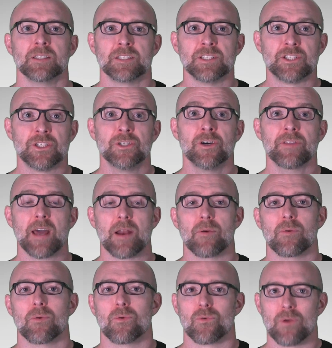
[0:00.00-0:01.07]
Did you know that
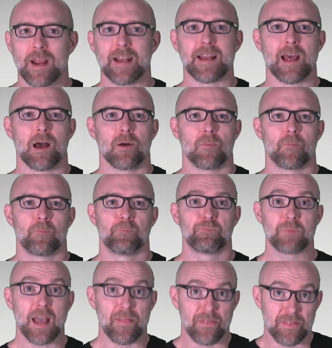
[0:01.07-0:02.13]
right now,
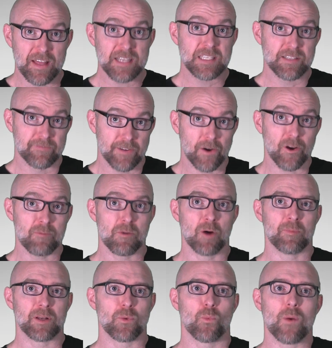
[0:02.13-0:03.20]
at this very
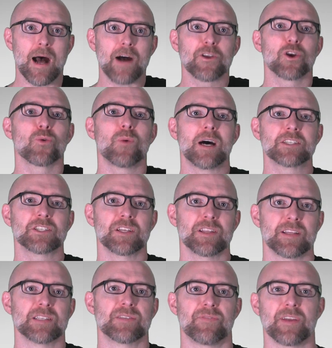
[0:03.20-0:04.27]
moment, while you're watching
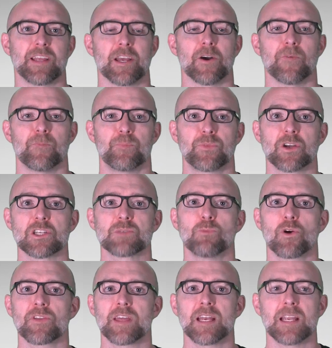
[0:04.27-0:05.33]
this video, there's
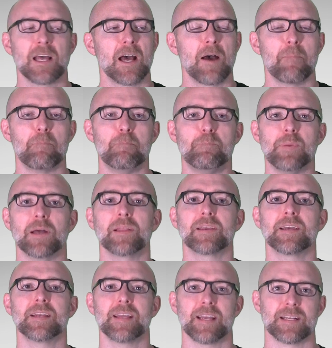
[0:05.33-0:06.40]
more than a
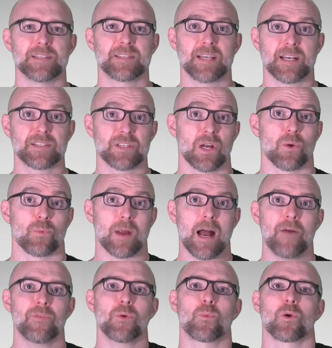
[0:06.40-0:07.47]
billion insects
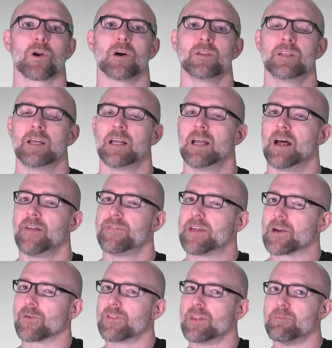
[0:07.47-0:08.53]
around the world
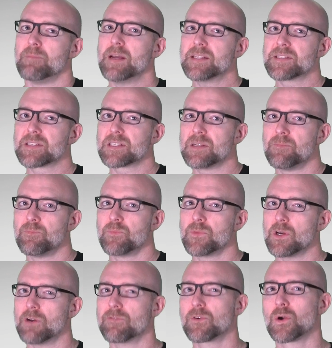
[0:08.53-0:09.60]
that are in the midst
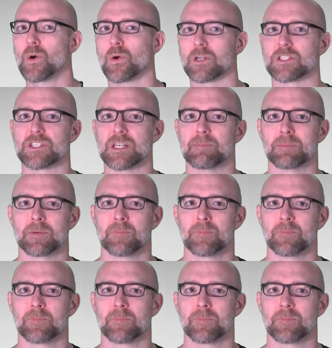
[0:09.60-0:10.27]
of courtship.